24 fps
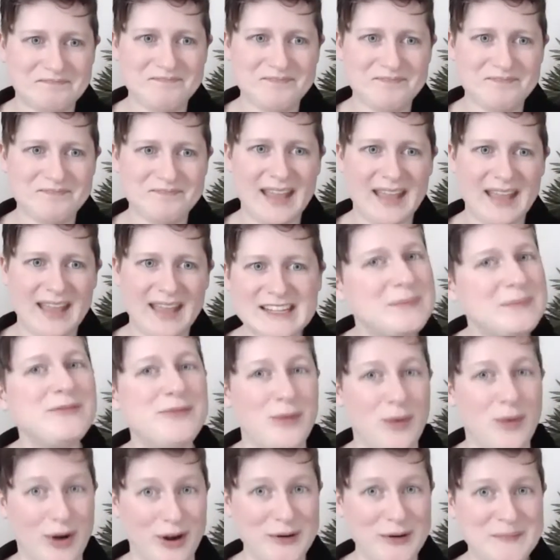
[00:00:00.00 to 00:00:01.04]
As I've said
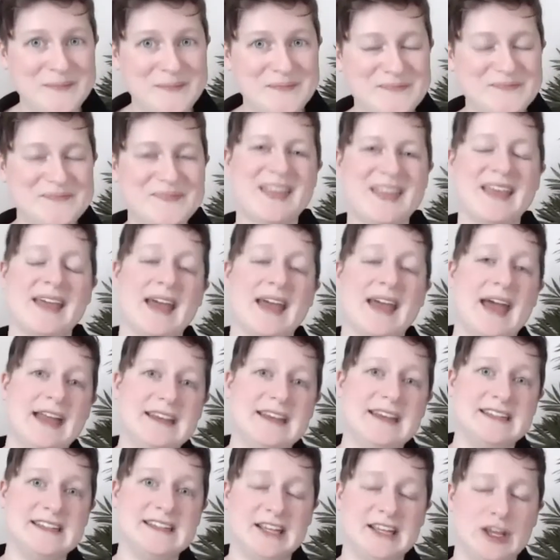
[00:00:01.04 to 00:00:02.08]
before,
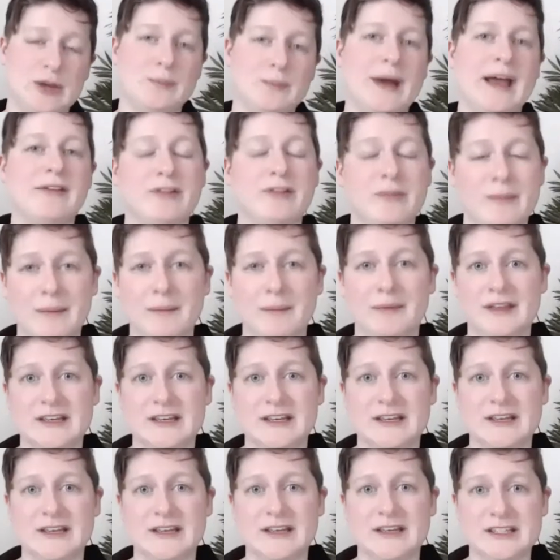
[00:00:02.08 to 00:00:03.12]
and you might remember
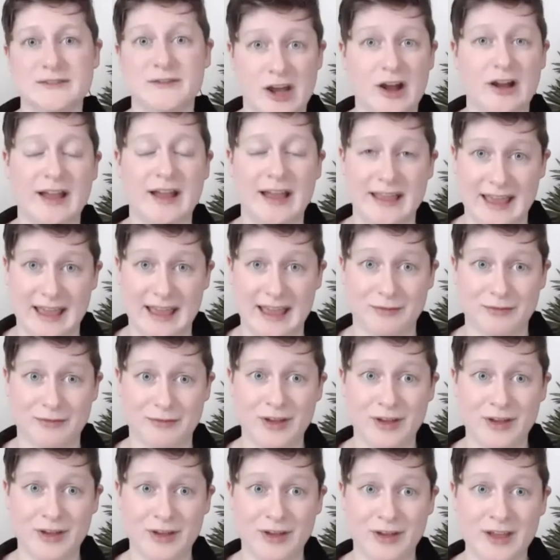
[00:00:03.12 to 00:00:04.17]
this from a talk I gave
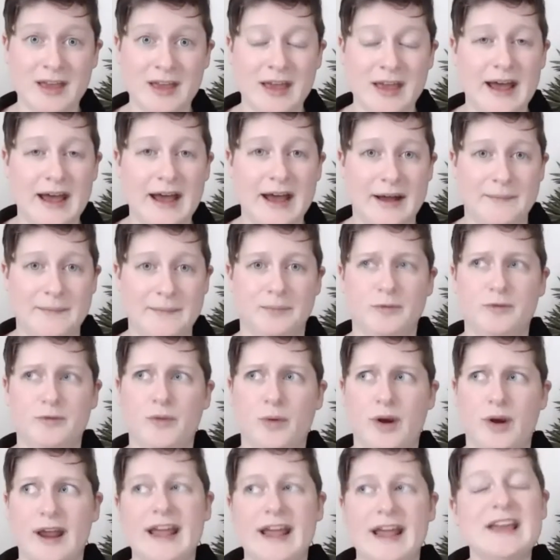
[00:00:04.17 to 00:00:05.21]

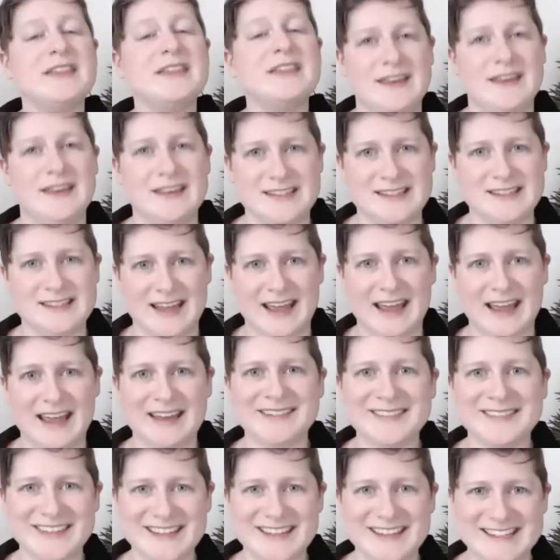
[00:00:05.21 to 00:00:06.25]
for Atheist
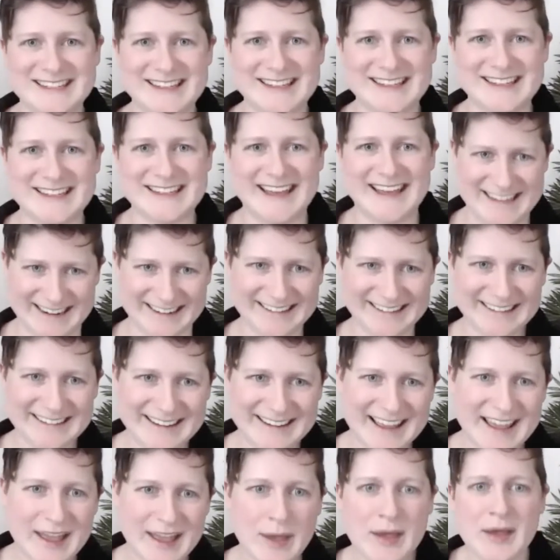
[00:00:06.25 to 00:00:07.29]
Day this last year,
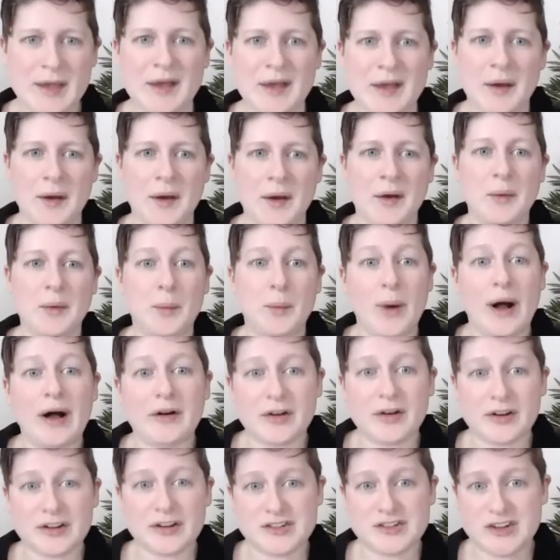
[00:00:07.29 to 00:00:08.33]
while
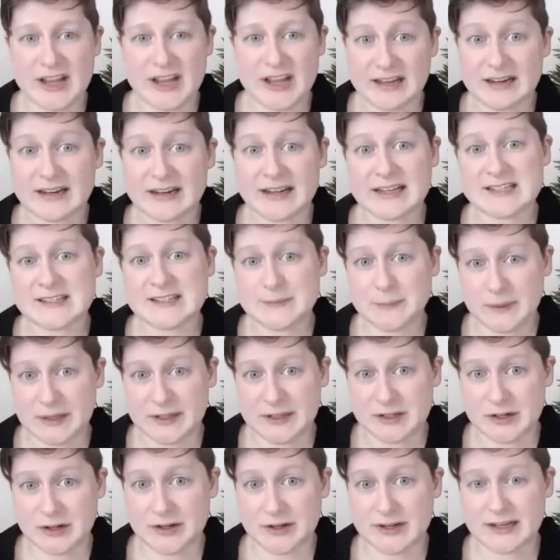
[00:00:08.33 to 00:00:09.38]
Christianity is
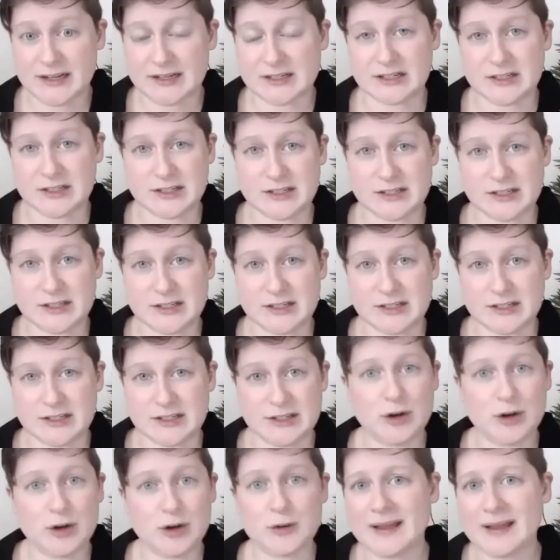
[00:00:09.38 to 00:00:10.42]
splintered into too
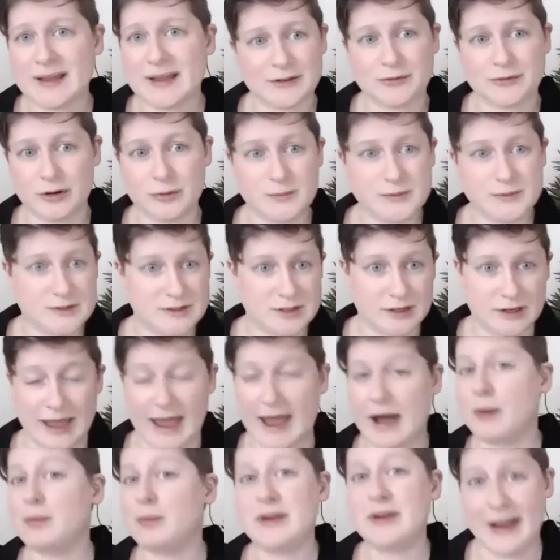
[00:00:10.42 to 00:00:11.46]
many different groups to
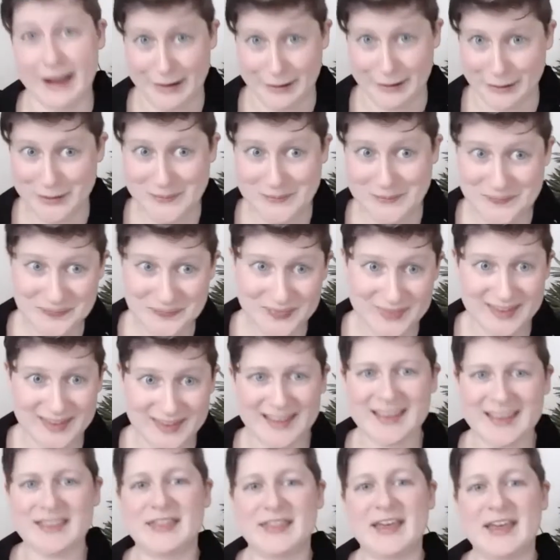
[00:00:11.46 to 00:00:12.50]
count now,
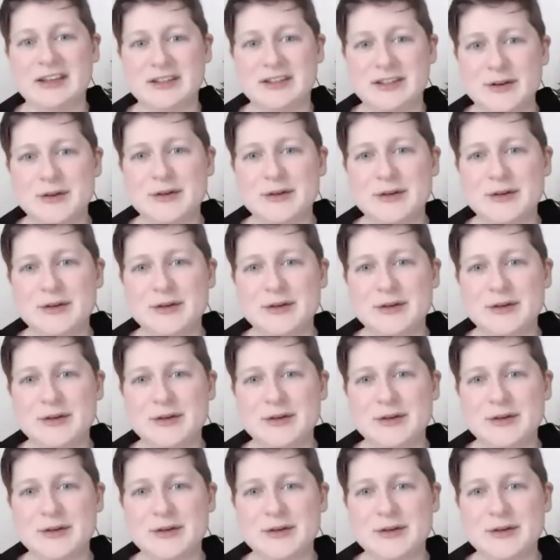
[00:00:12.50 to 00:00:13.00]
they do